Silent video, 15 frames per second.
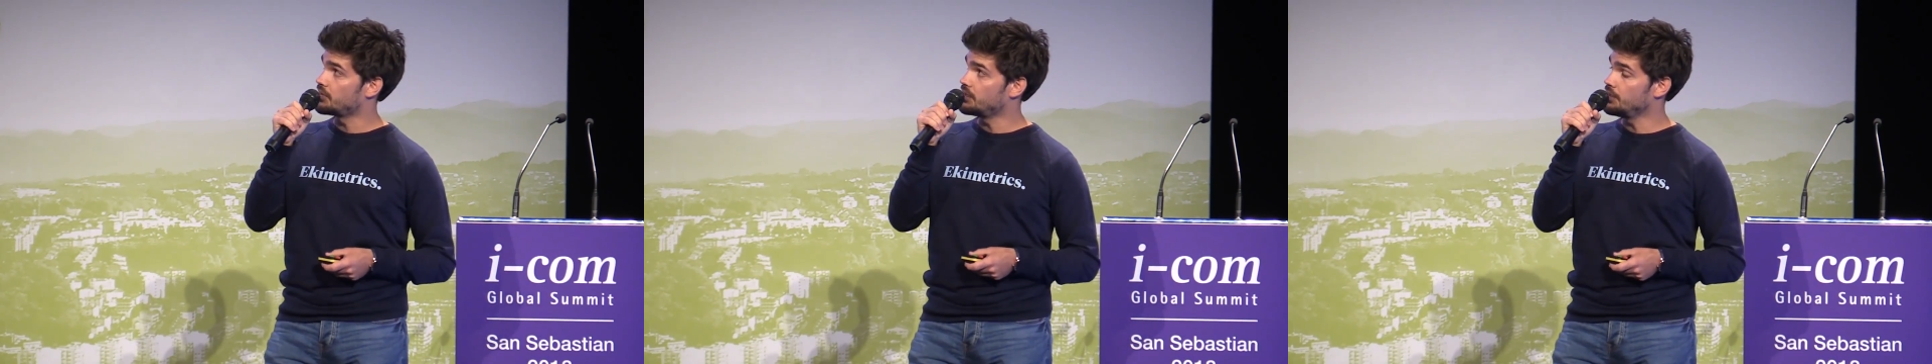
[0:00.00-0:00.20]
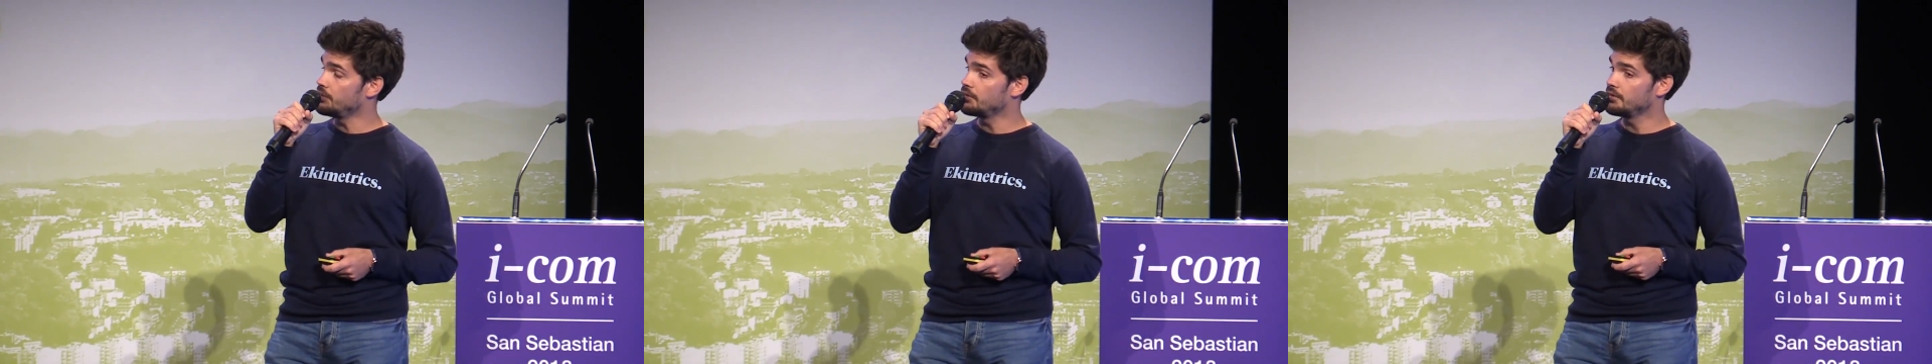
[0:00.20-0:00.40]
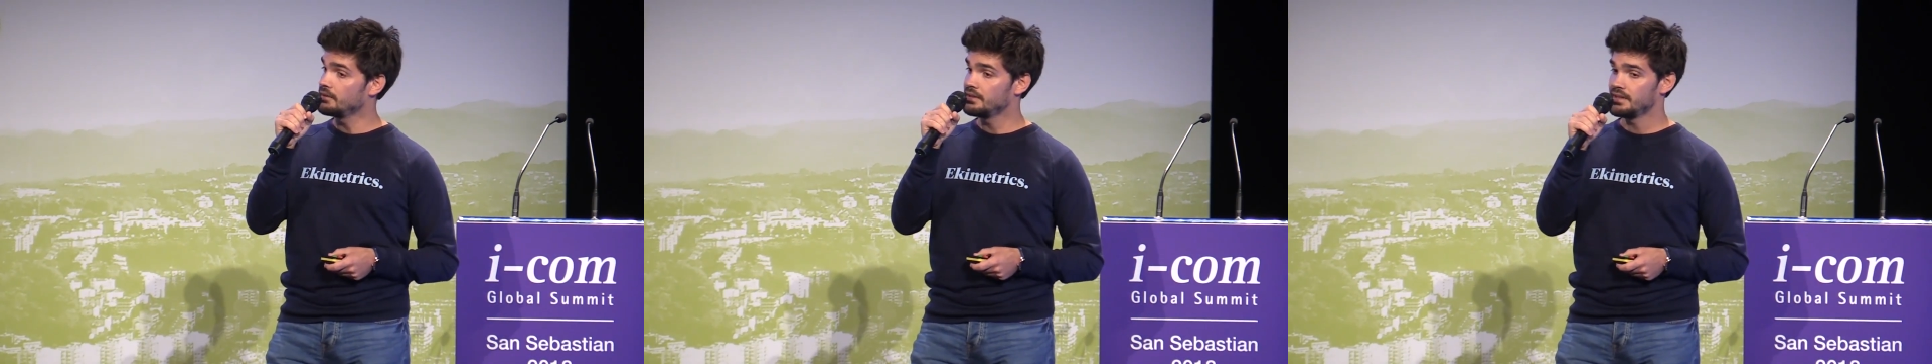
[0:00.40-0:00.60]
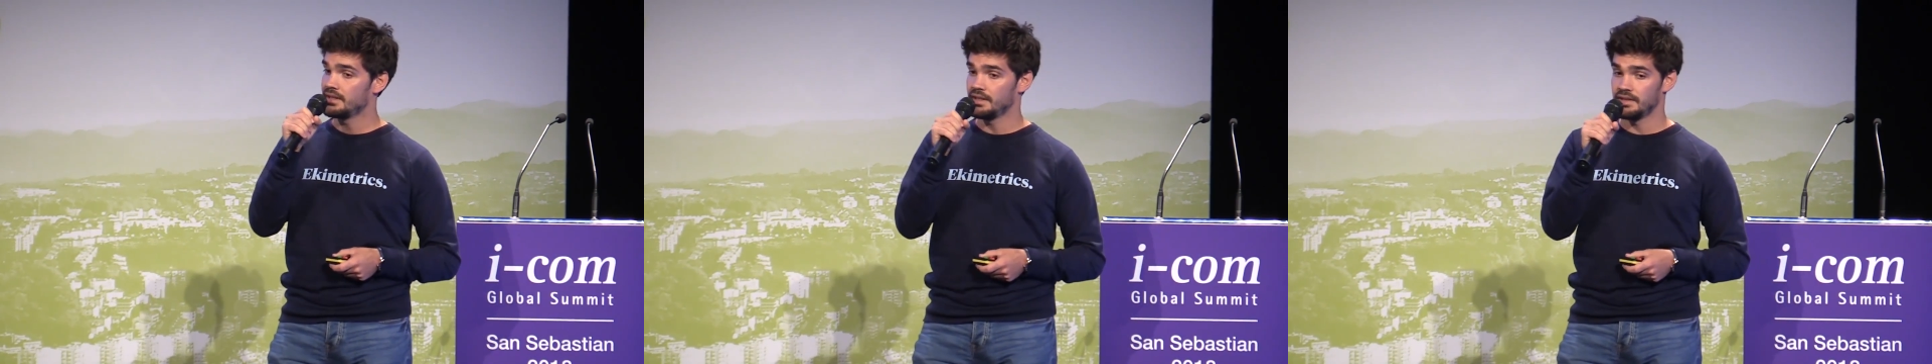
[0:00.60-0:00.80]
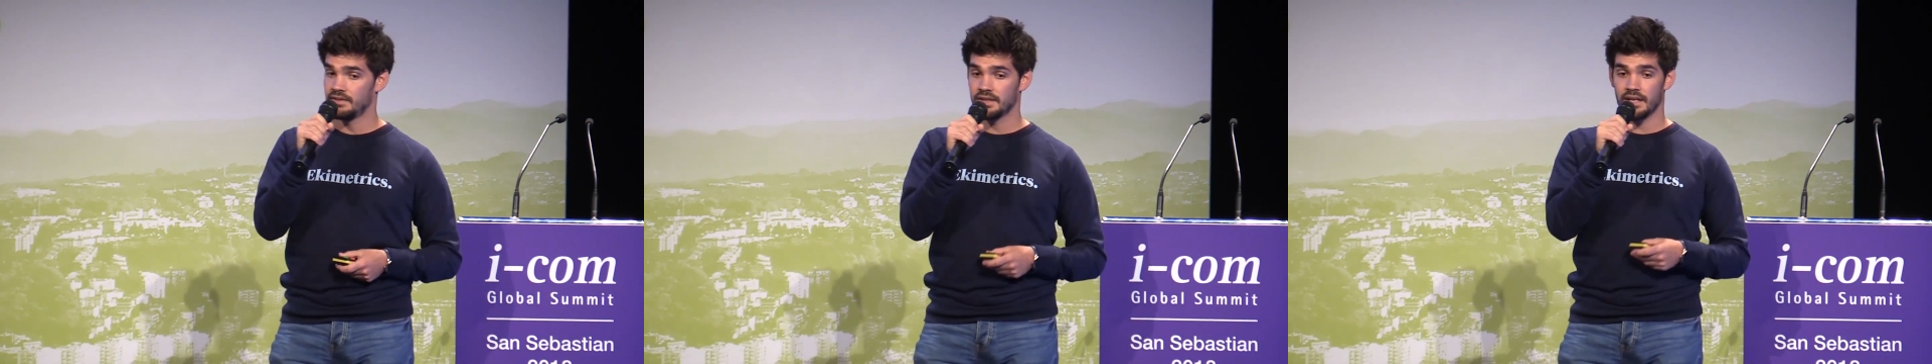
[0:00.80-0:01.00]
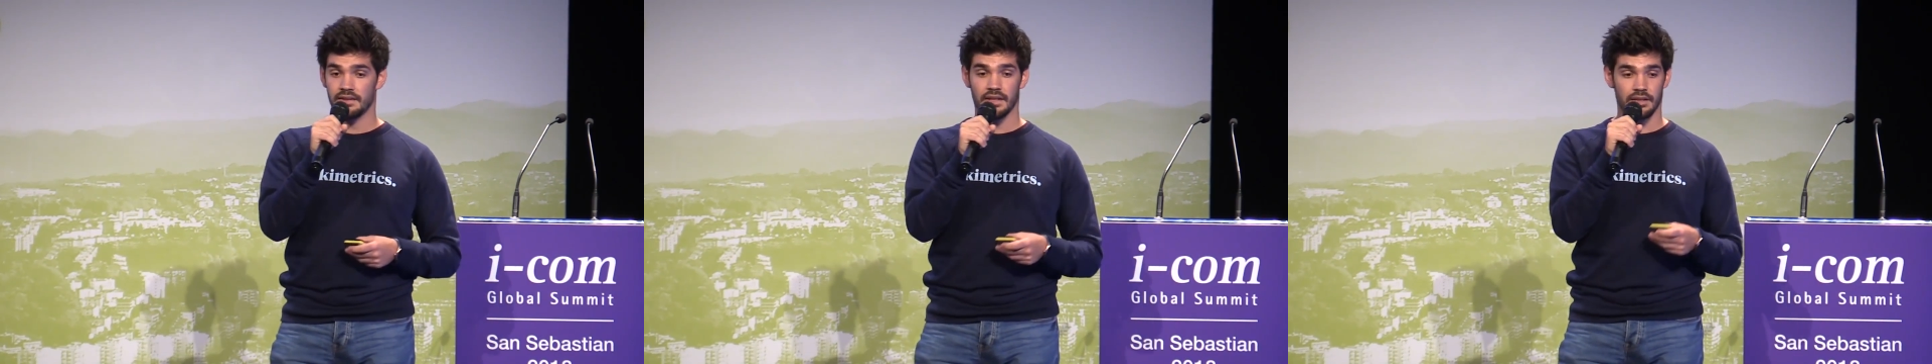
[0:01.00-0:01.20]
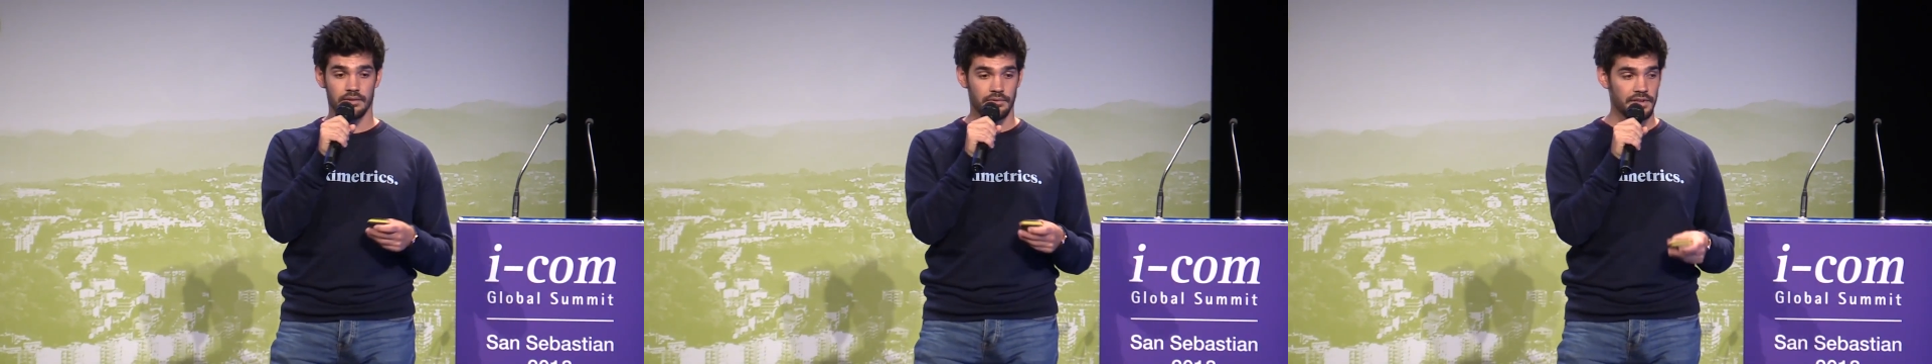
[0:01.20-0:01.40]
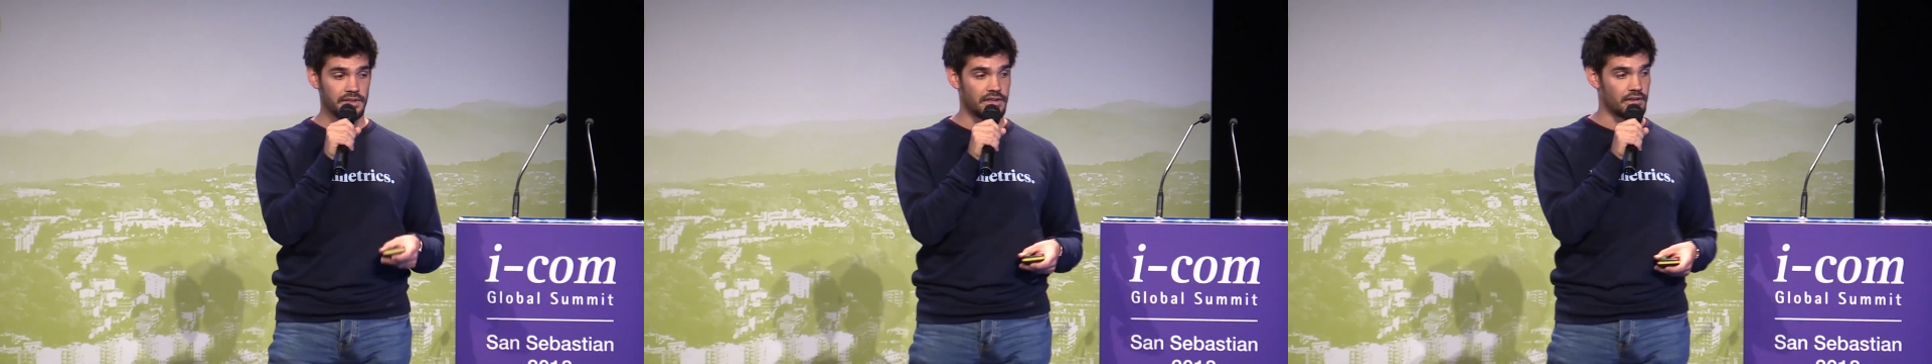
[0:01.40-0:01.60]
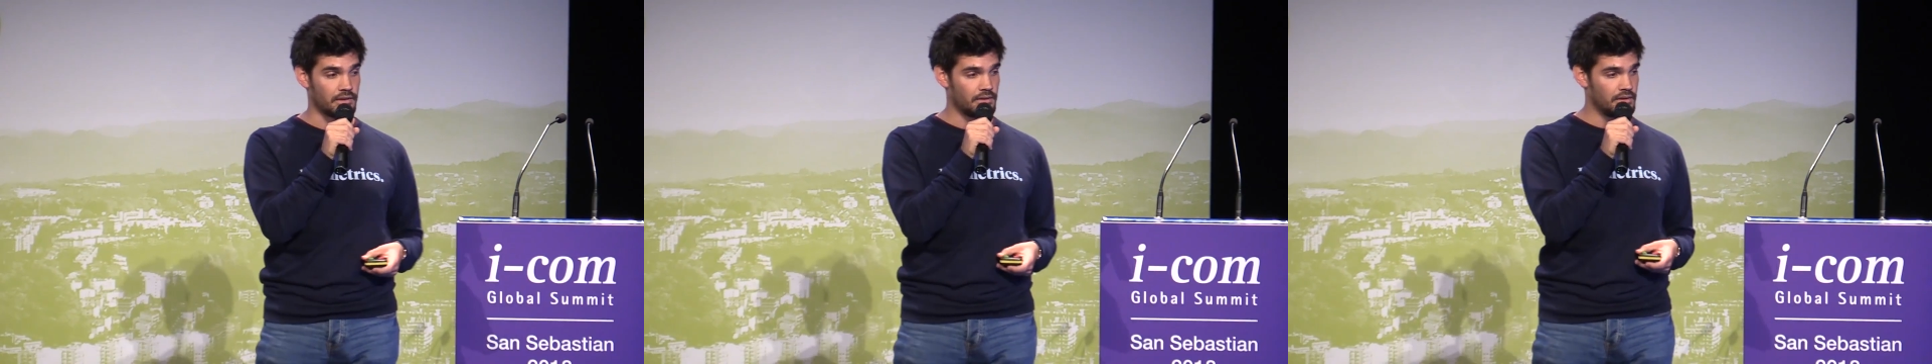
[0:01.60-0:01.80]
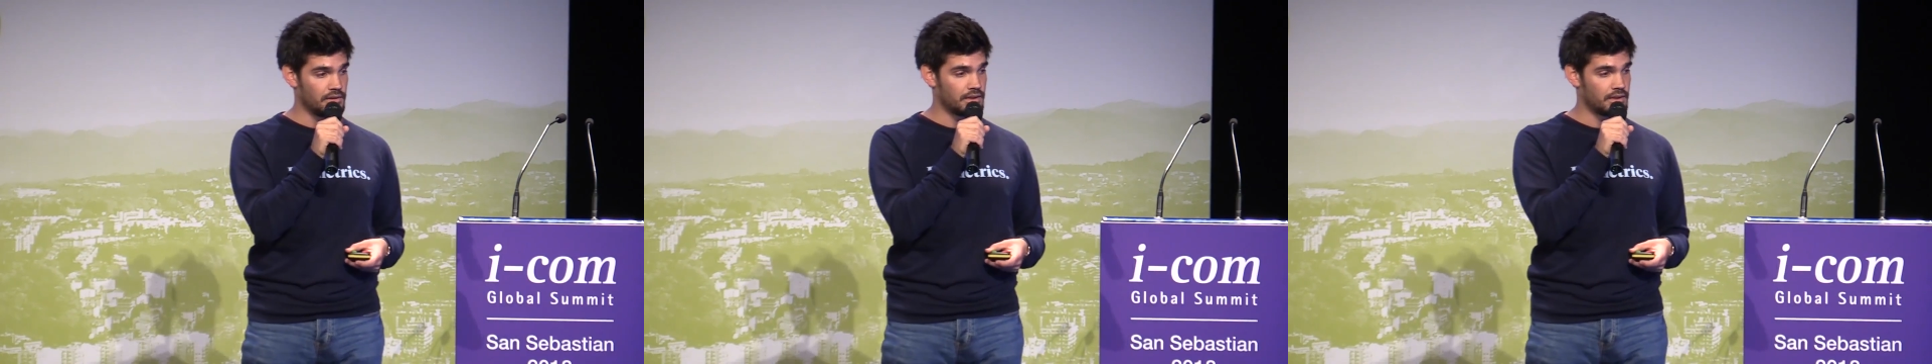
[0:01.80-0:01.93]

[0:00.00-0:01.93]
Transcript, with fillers: here is again NVIDIA,